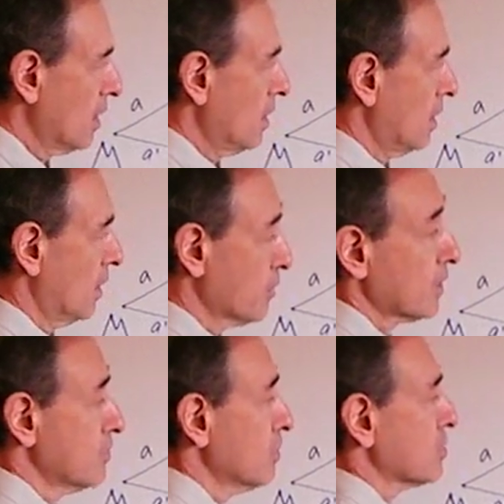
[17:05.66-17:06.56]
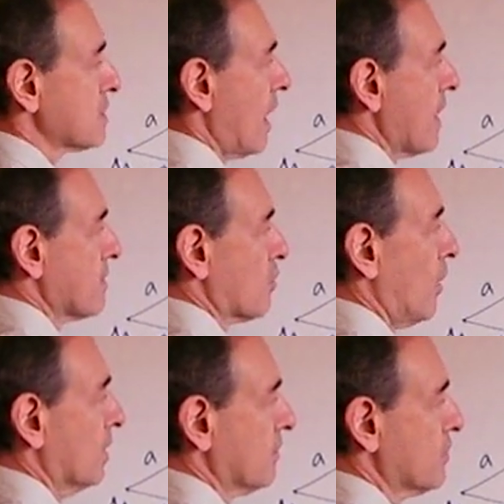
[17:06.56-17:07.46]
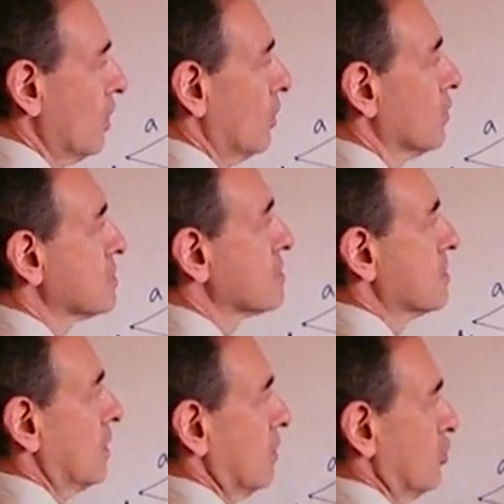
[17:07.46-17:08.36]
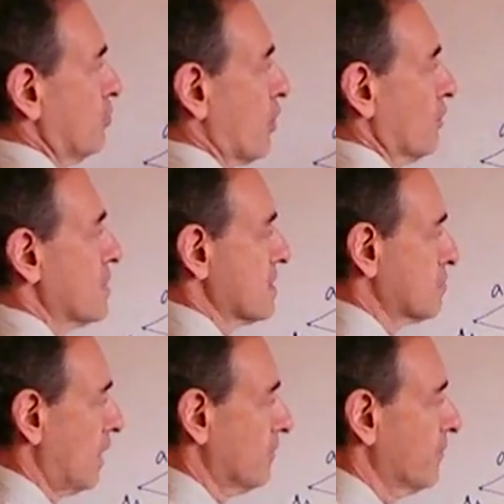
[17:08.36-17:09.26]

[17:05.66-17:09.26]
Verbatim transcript: uh, we can use either one of those to prove this one.